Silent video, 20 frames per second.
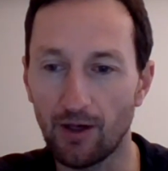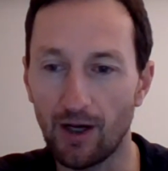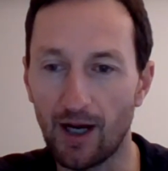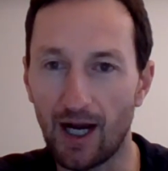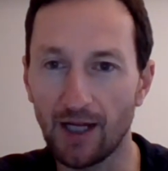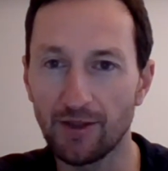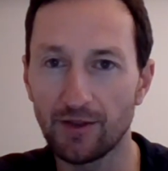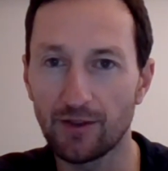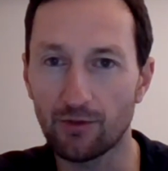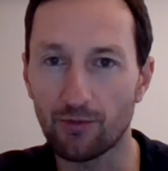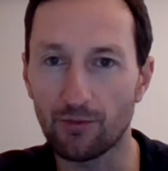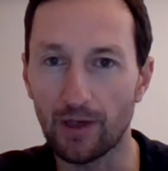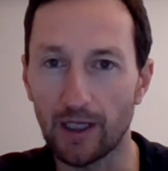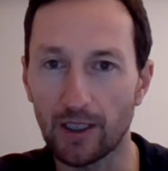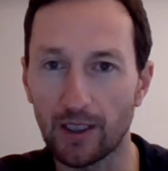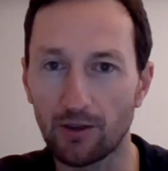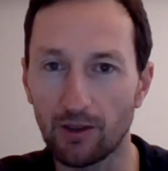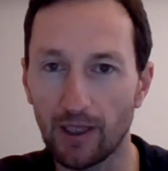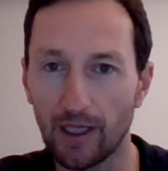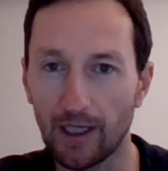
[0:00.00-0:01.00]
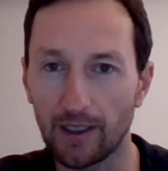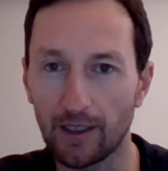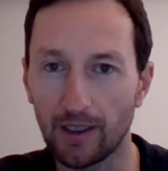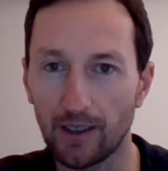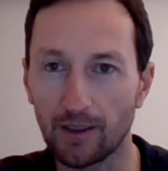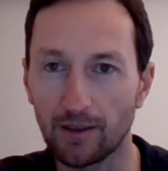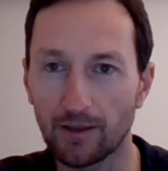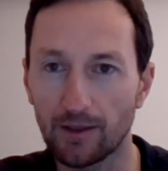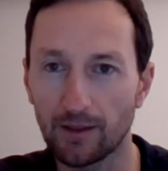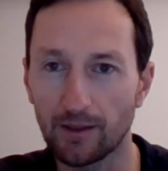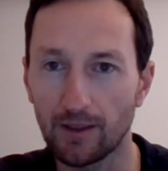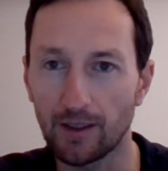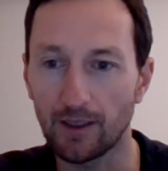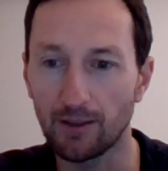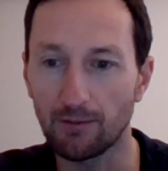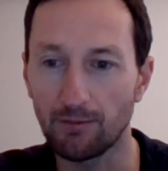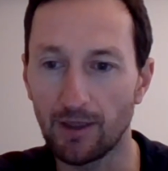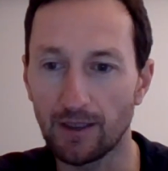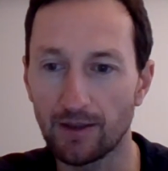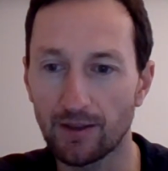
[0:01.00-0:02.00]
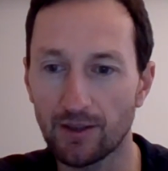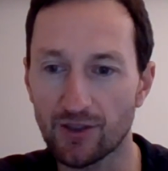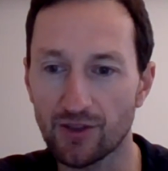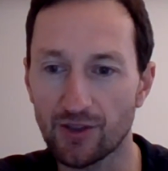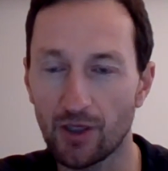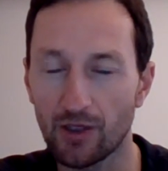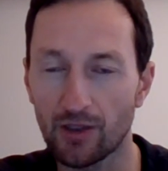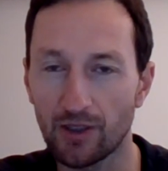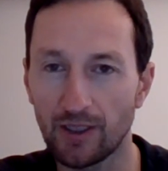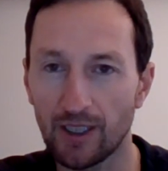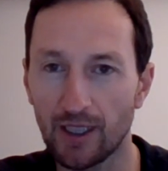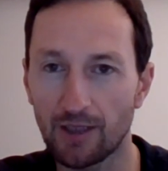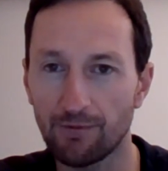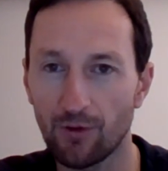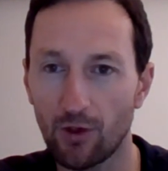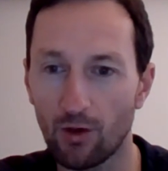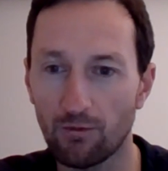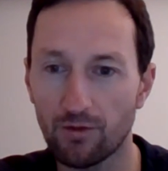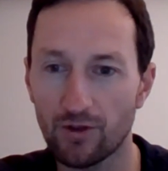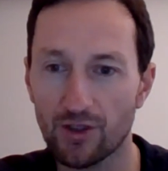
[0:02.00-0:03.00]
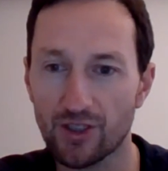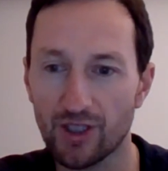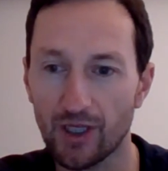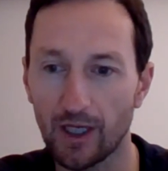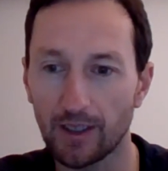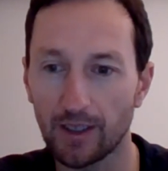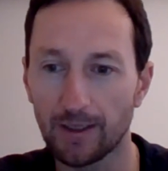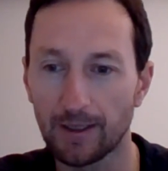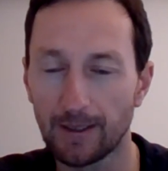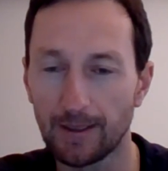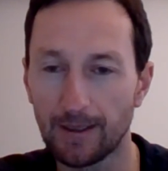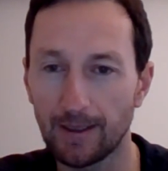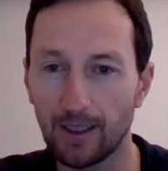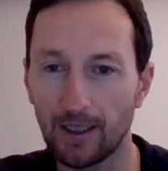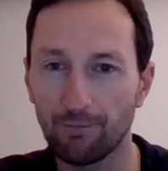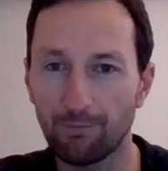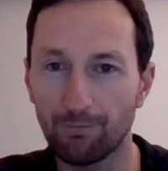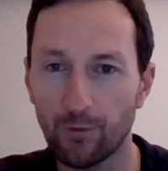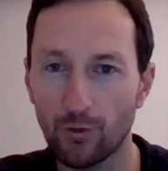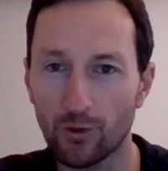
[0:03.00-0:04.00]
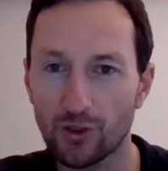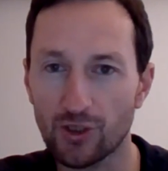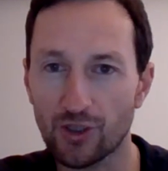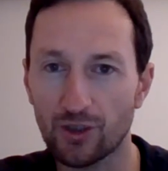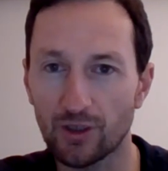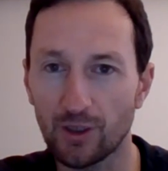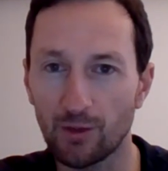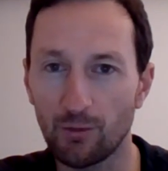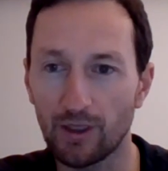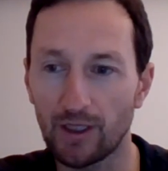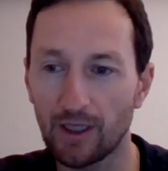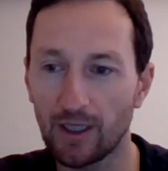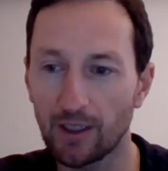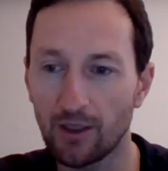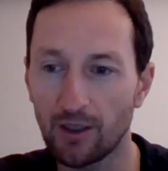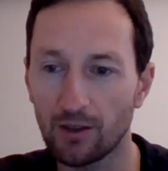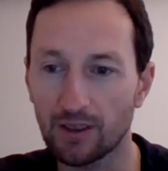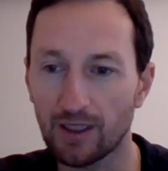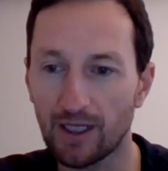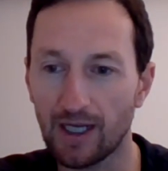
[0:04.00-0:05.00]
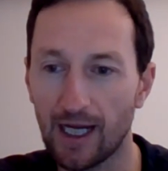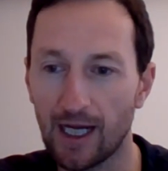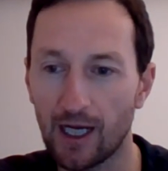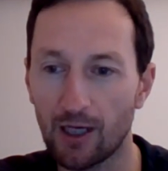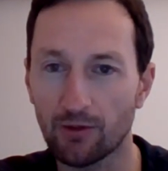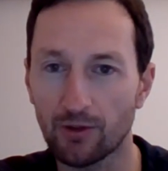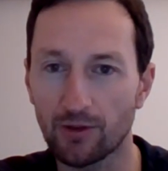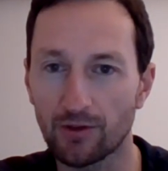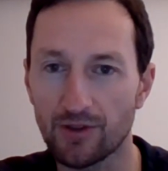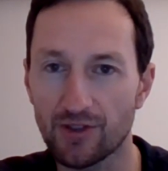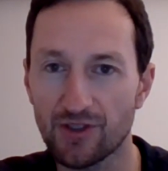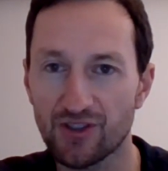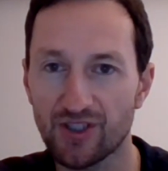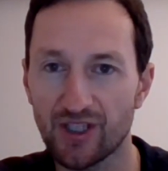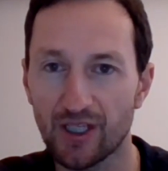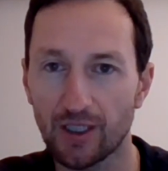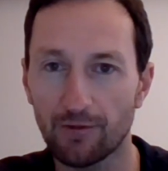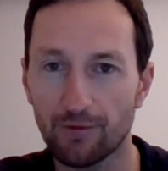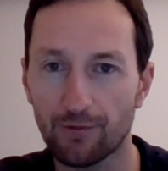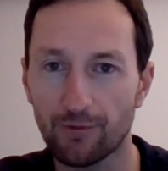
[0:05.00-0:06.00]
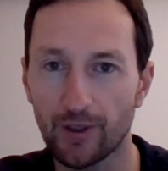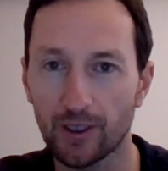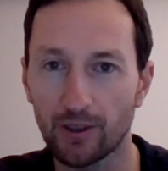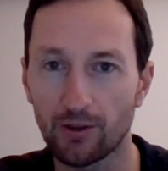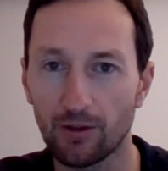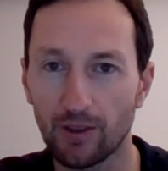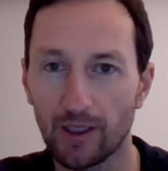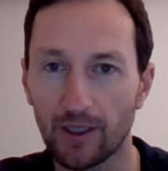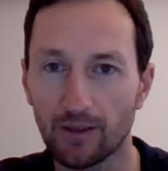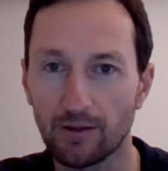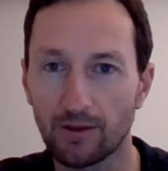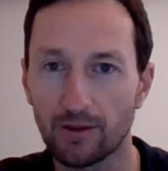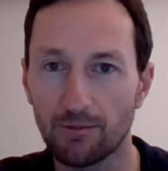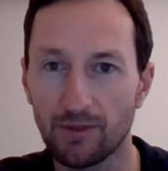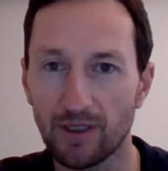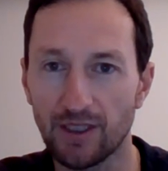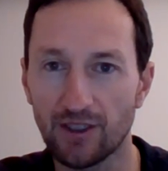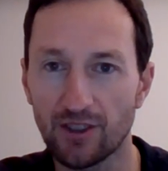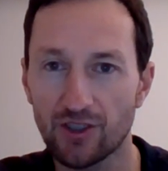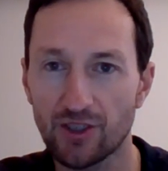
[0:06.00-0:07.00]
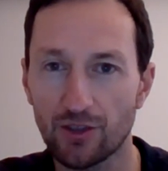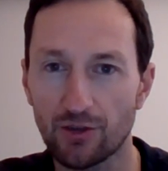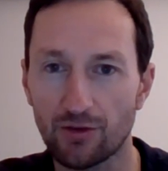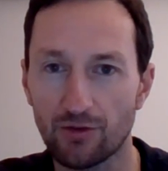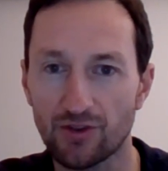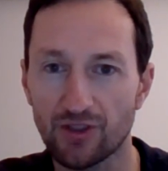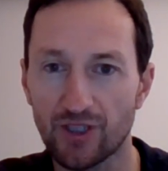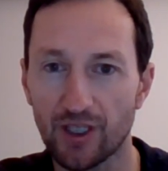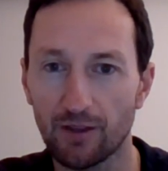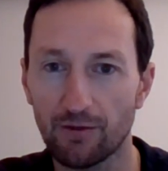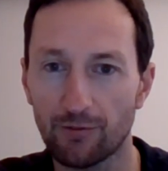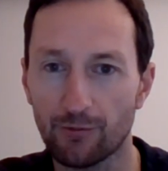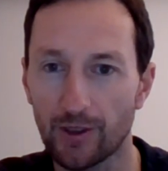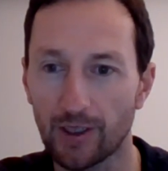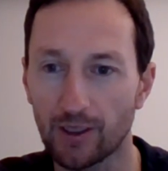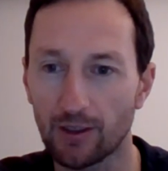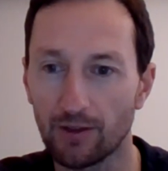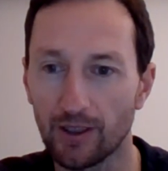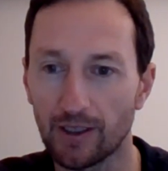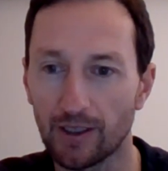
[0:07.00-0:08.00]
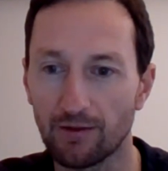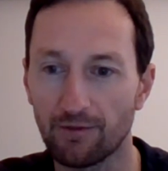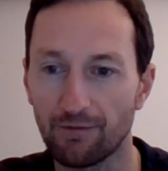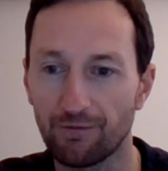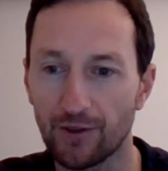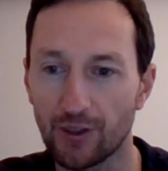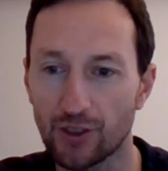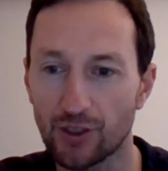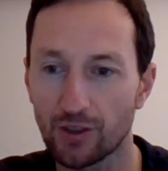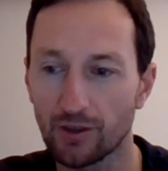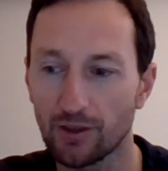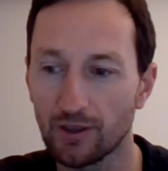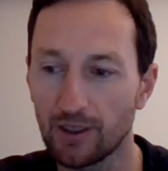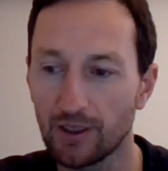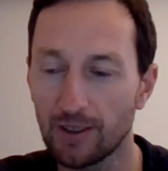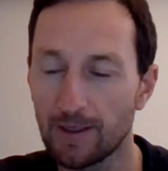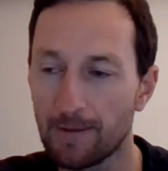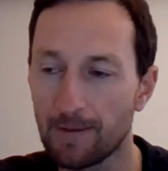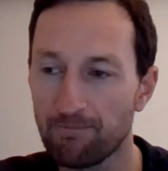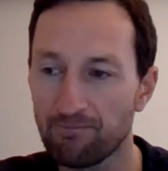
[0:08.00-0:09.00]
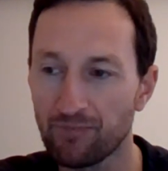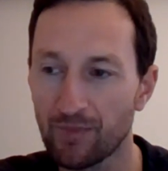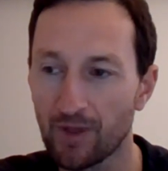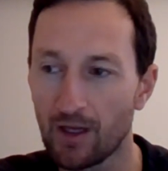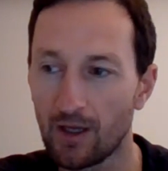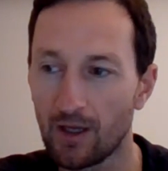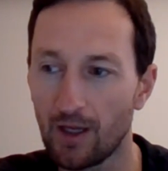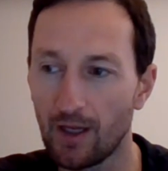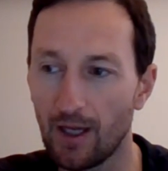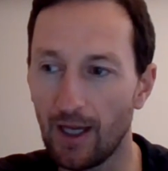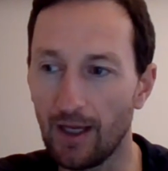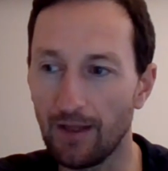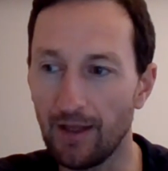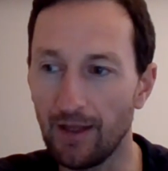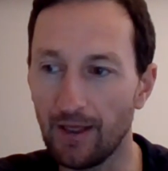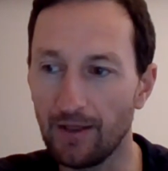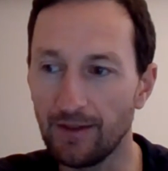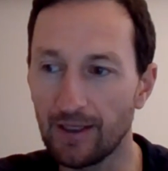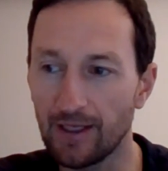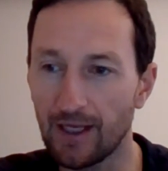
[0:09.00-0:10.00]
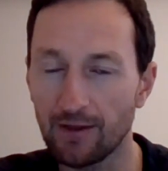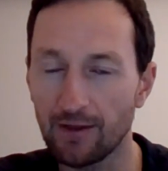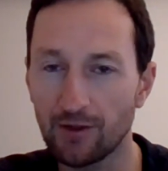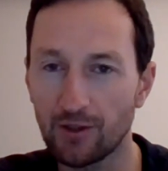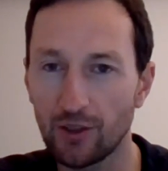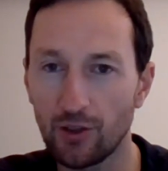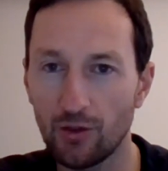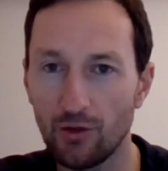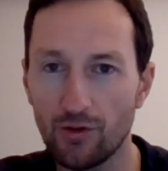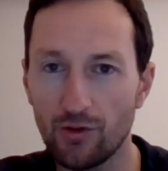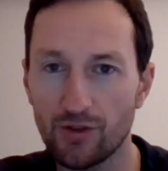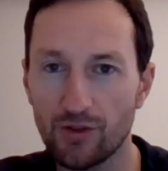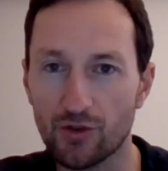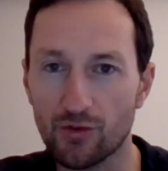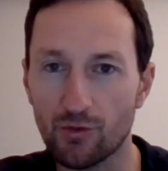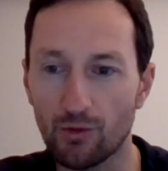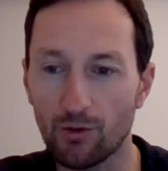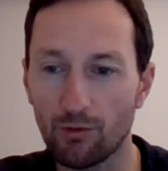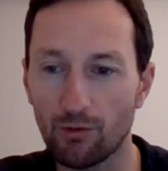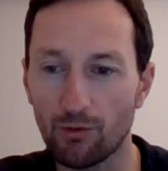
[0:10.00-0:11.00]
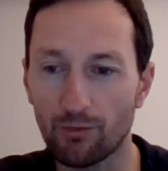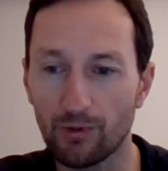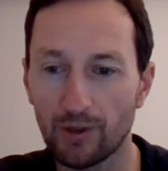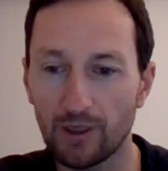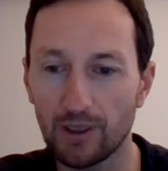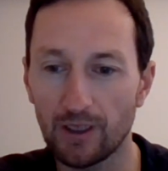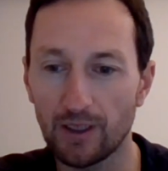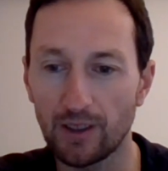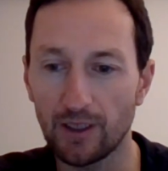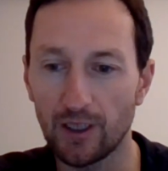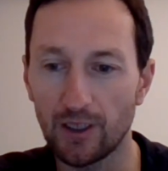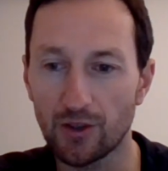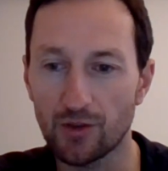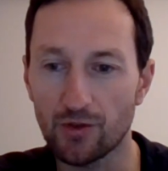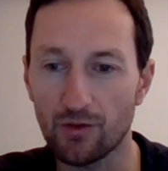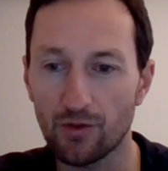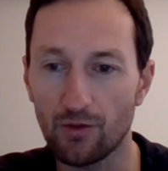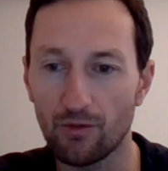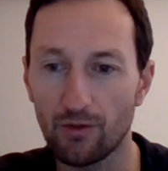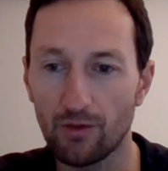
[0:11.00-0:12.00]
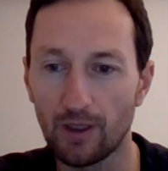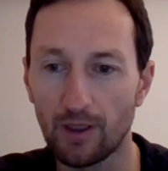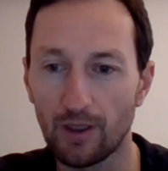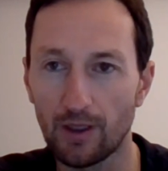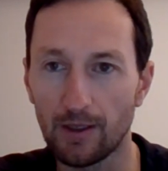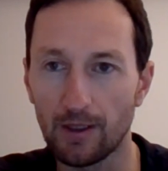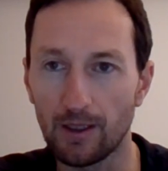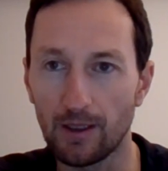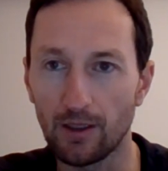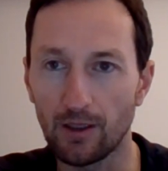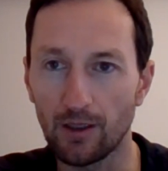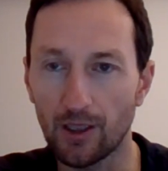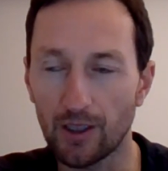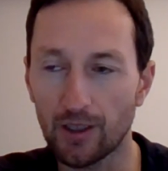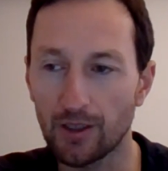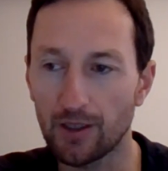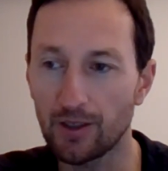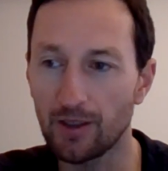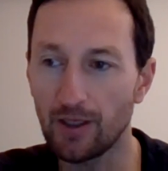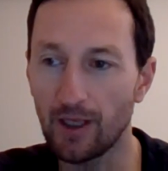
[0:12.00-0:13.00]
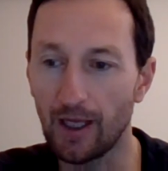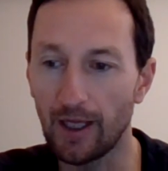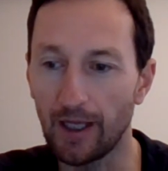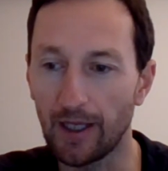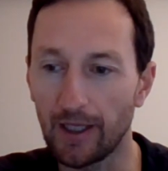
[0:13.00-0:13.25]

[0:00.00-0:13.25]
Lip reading: under-regulated and there's not enough oversight, unfortunately, we cannot count on the industry to self-regulate efficiently, and that the users will really need to learn